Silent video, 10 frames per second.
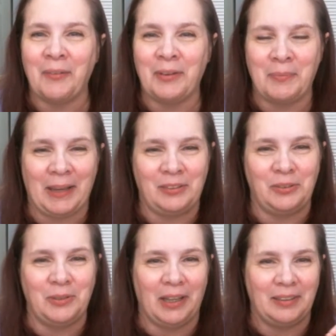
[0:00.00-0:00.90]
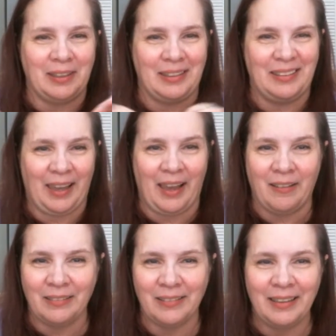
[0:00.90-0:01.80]
I would imagine you guys can
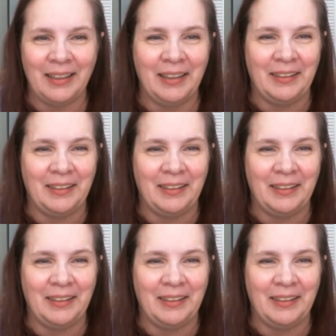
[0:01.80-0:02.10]
tell